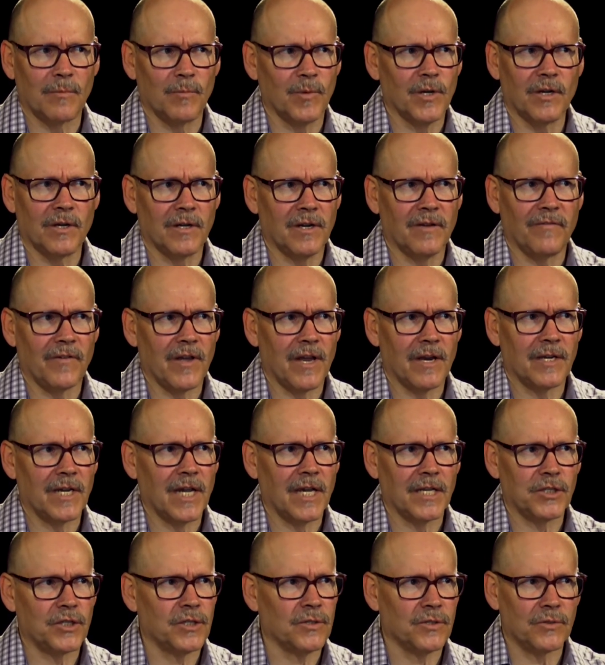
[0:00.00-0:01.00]
community
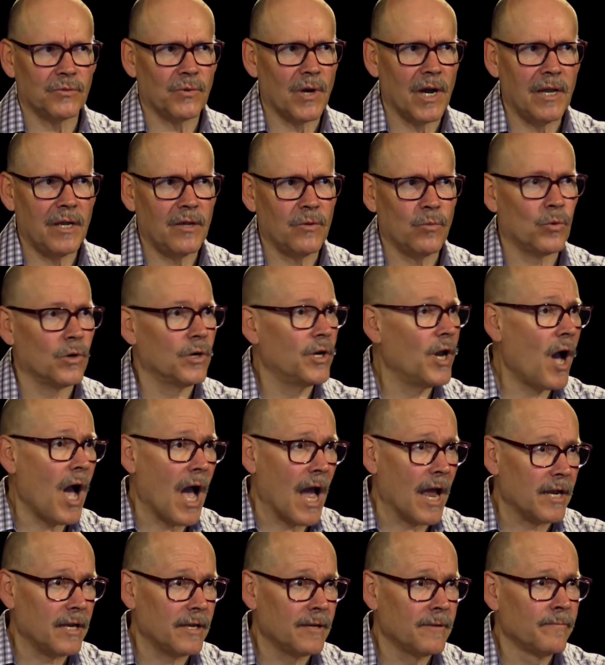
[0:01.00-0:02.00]
foundations, right? We're
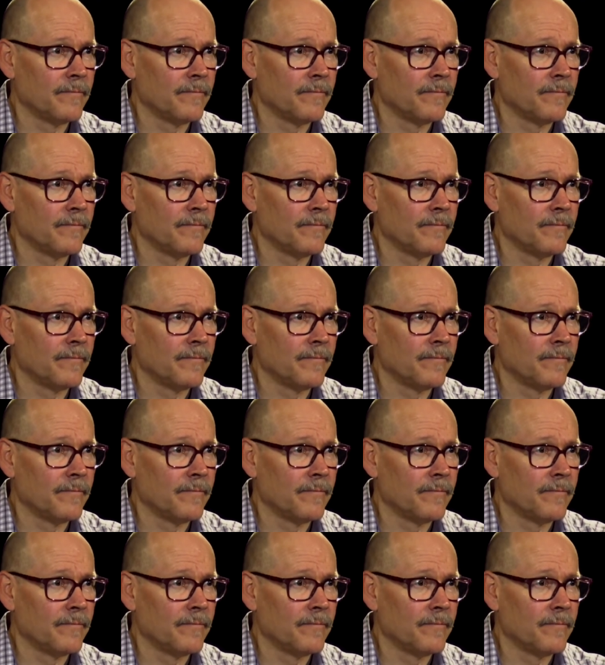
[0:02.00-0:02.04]
not.